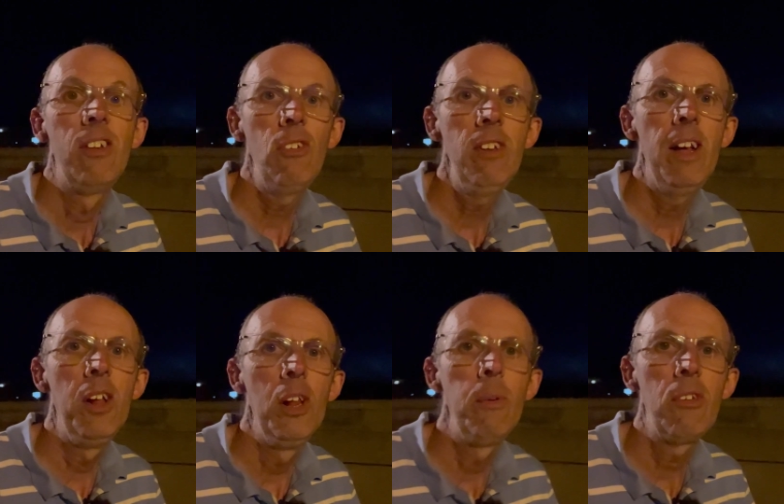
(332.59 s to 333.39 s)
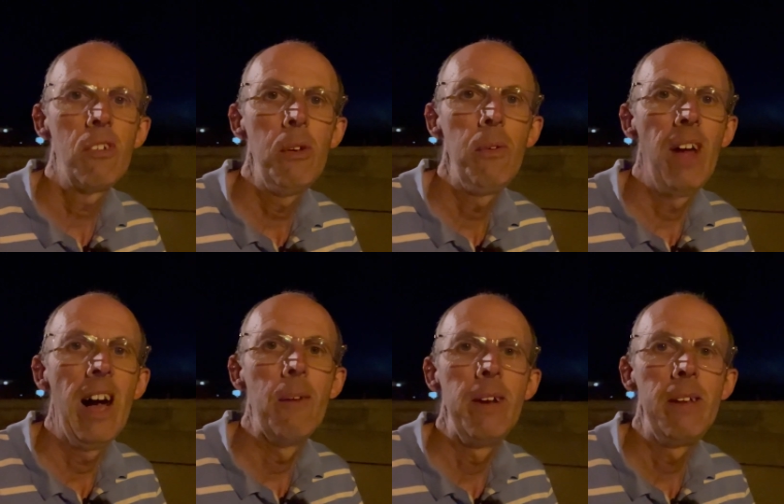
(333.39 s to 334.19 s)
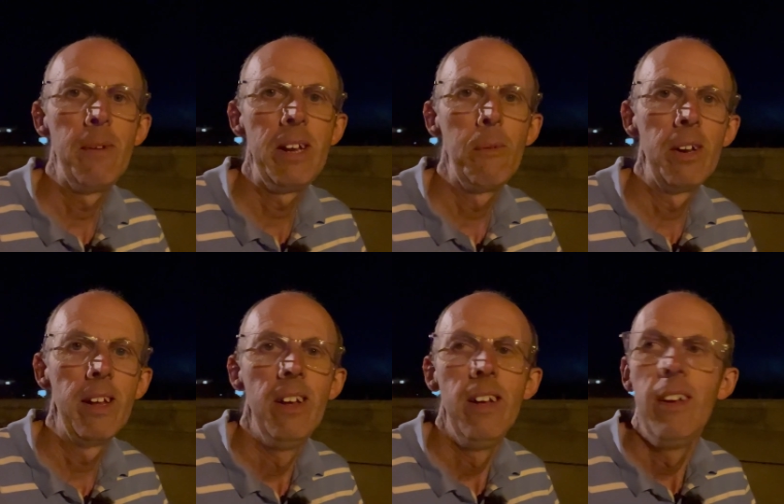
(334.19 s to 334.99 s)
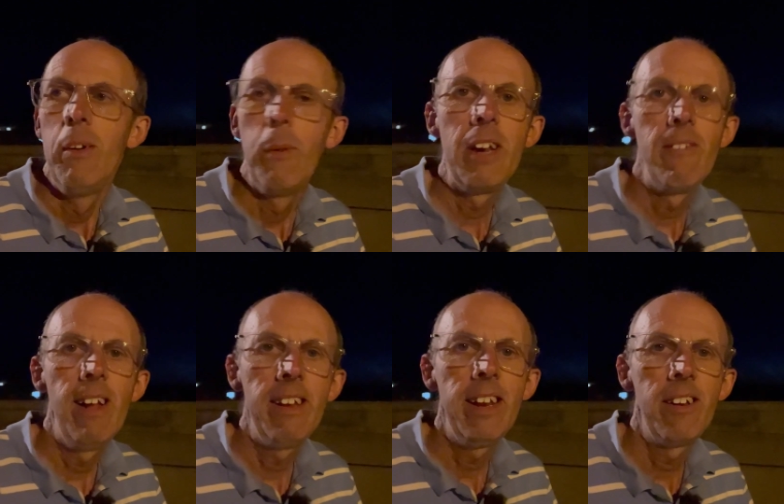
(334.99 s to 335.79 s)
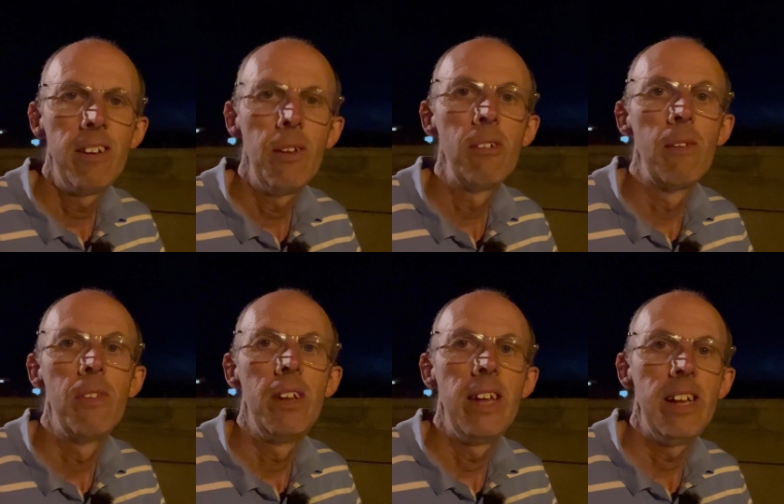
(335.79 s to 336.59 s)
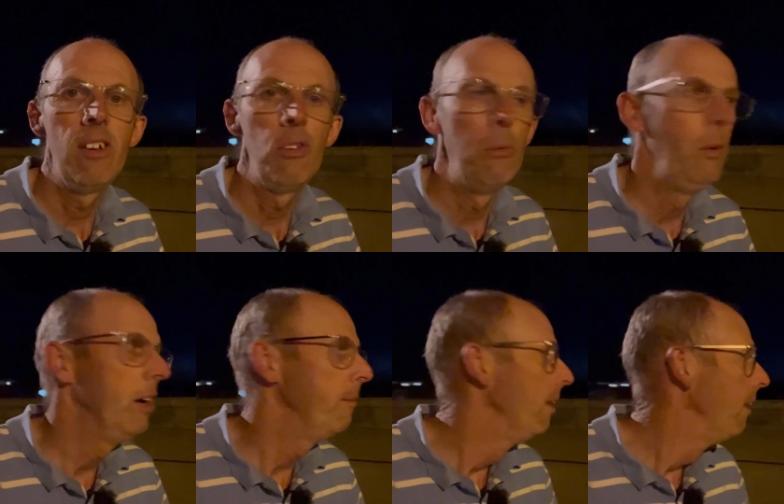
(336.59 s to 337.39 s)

Doesn't it always do that when, when you want to, when you really need to do something, it doesn't work.